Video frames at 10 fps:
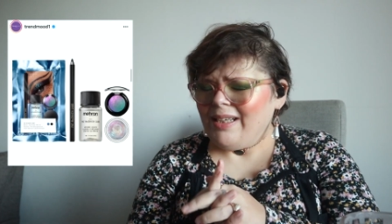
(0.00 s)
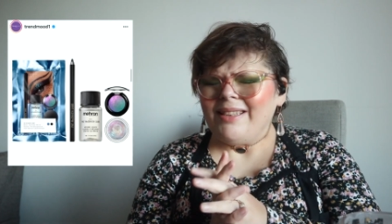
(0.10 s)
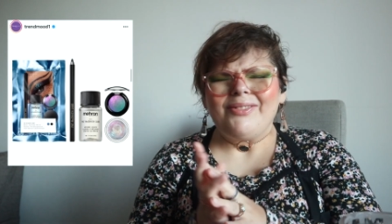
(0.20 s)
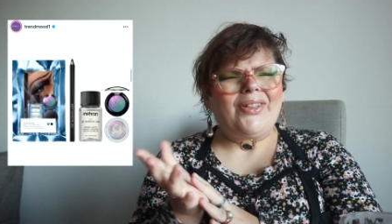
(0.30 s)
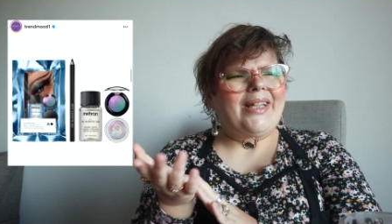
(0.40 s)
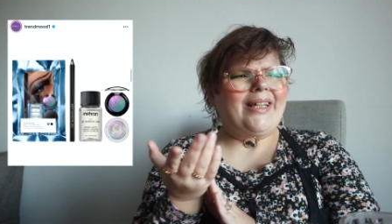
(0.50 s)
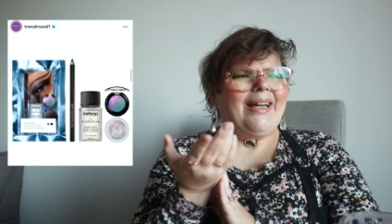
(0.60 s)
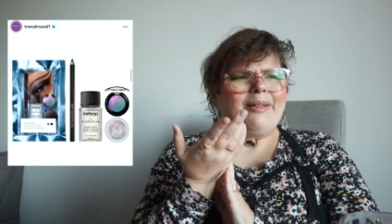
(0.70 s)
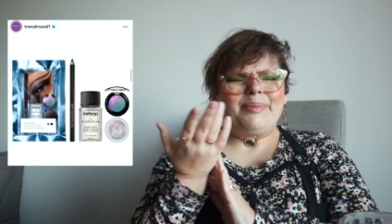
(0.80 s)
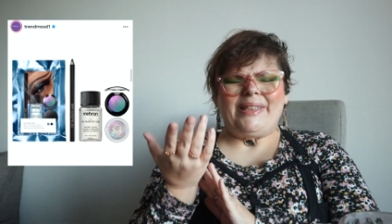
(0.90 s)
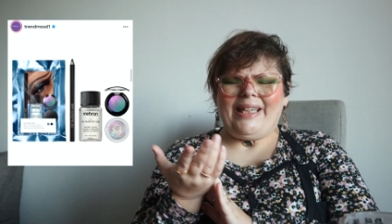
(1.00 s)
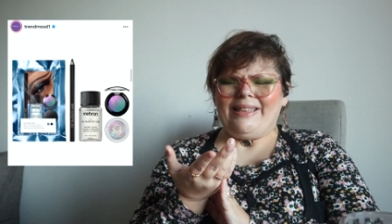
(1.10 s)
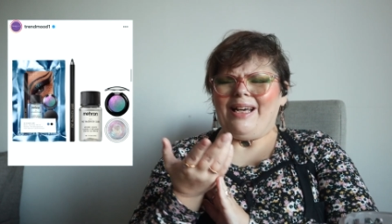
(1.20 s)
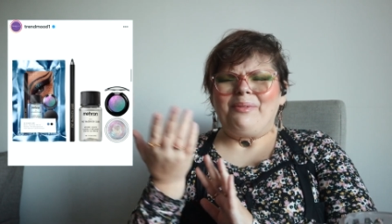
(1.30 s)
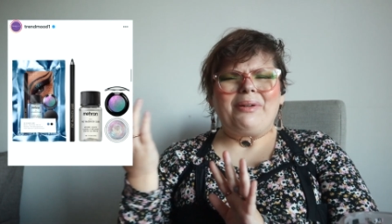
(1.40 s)
Fuck it, I am saying
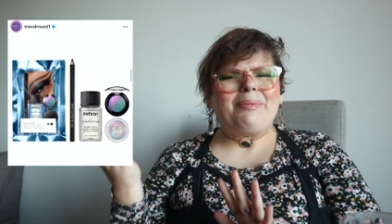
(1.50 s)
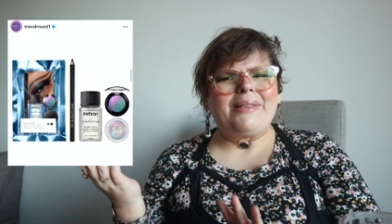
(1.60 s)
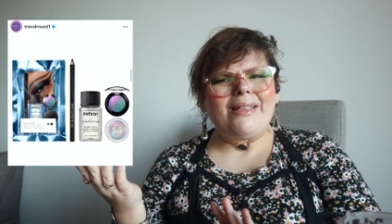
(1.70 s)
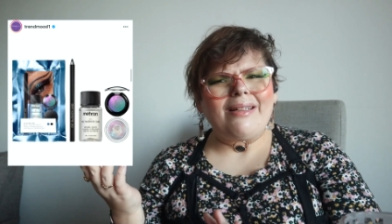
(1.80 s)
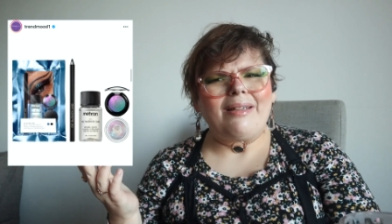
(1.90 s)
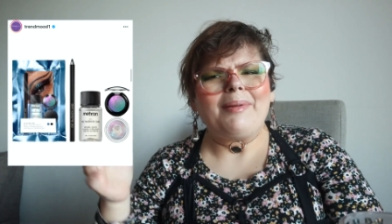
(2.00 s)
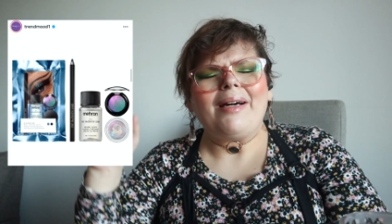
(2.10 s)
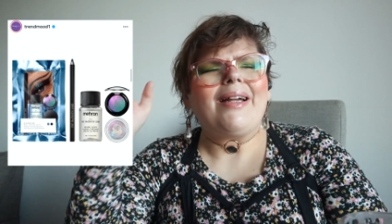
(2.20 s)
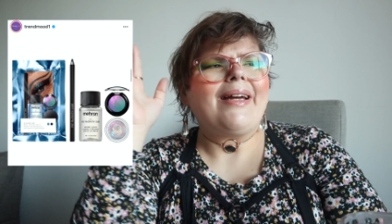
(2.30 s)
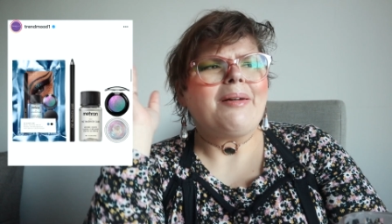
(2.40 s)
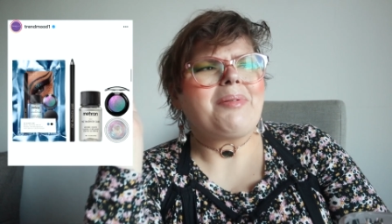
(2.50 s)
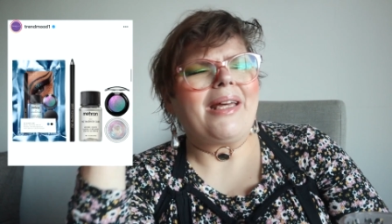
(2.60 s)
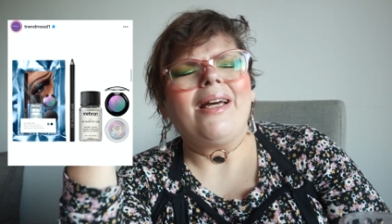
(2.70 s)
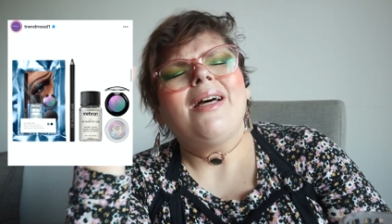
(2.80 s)
that. What am I talking about? I am saying,